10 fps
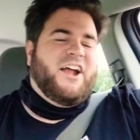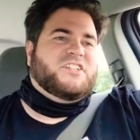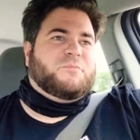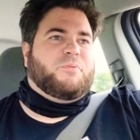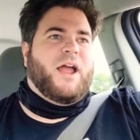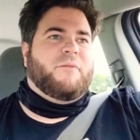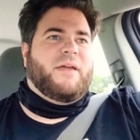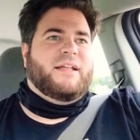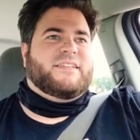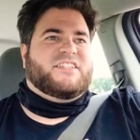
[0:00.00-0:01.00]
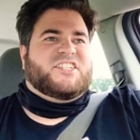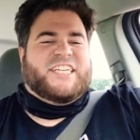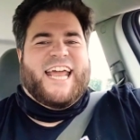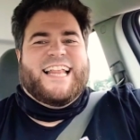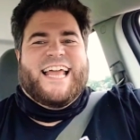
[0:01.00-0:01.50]
Here's a praying mantis
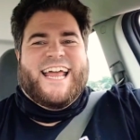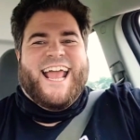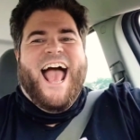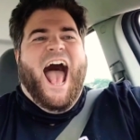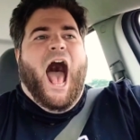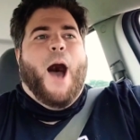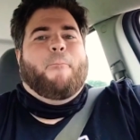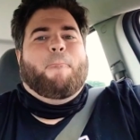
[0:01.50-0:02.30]
killing a